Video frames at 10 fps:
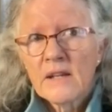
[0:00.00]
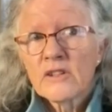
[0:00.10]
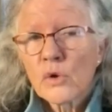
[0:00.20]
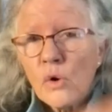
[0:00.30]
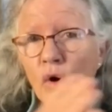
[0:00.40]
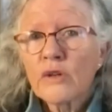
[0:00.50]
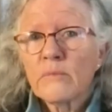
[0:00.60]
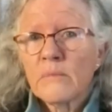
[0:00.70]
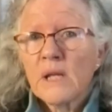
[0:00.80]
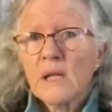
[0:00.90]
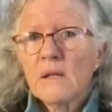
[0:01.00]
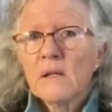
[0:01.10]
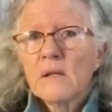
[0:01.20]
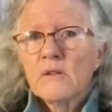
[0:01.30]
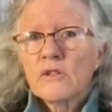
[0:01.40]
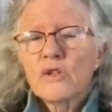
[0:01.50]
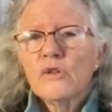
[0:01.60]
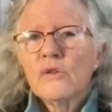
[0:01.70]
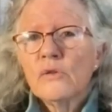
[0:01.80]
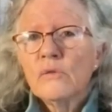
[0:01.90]
taught me
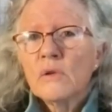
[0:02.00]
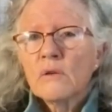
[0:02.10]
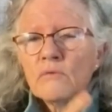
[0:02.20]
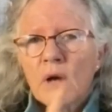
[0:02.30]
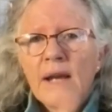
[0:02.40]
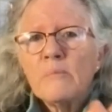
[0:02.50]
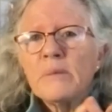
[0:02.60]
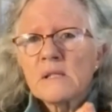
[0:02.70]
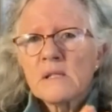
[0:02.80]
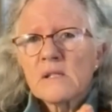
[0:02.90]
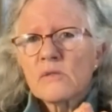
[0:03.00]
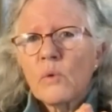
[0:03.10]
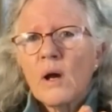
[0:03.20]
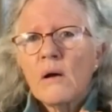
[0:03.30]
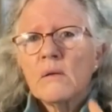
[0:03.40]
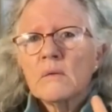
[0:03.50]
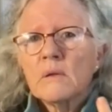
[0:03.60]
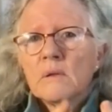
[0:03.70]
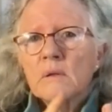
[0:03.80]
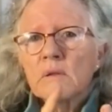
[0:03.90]
to run a business well,
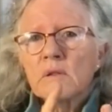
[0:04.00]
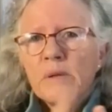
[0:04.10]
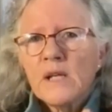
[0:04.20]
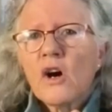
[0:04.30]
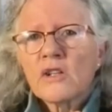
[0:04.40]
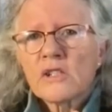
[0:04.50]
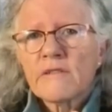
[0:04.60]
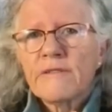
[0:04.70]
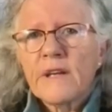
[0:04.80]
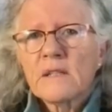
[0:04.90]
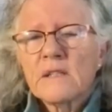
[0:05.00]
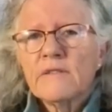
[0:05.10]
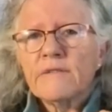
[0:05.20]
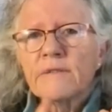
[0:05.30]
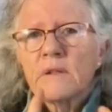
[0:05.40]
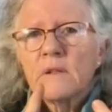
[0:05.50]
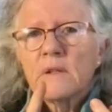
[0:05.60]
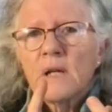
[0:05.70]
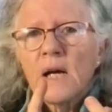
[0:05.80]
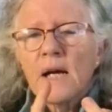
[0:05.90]
to be cost effective,
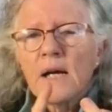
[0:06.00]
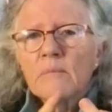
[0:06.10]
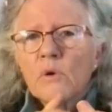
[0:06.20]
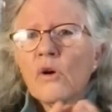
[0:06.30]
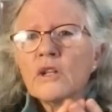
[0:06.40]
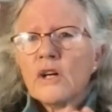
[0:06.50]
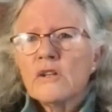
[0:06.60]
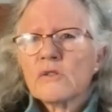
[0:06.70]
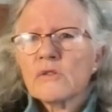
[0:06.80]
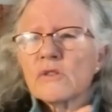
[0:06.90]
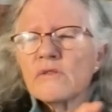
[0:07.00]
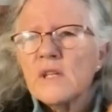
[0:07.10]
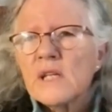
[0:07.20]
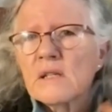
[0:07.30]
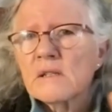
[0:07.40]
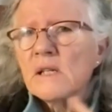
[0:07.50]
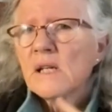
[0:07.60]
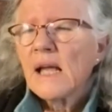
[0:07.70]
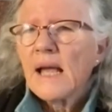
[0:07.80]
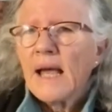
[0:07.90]
all those sorts of things.
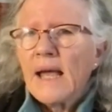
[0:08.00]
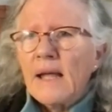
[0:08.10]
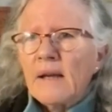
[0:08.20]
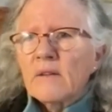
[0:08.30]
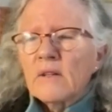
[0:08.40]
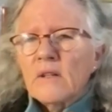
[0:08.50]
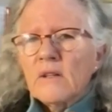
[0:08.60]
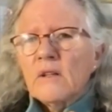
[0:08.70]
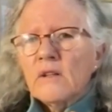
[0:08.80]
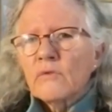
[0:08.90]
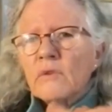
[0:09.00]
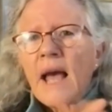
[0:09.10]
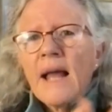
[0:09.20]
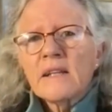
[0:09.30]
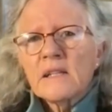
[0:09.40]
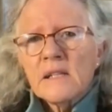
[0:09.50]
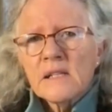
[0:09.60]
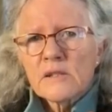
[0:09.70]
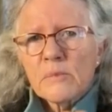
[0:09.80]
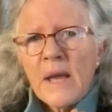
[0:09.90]
And the reality
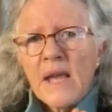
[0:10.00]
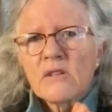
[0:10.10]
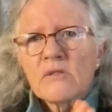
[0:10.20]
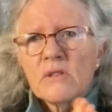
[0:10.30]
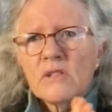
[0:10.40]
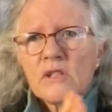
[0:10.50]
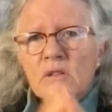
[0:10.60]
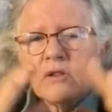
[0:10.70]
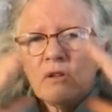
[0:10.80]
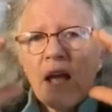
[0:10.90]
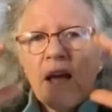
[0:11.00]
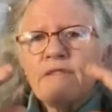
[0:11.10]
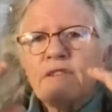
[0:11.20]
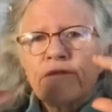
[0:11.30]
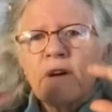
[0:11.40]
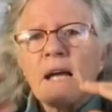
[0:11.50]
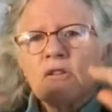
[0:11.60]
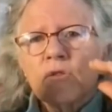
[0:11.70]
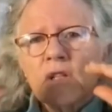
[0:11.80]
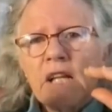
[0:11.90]
as a painter is that you have to find
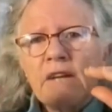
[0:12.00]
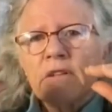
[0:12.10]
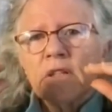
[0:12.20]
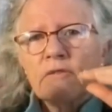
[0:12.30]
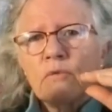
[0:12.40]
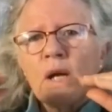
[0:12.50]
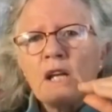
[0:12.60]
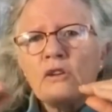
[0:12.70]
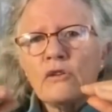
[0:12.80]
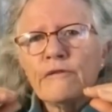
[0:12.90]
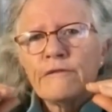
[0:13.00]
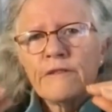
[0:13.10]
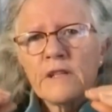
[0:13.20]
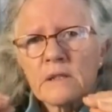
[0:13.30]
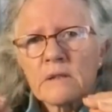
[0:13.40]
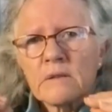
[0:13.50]
your level of where you fit.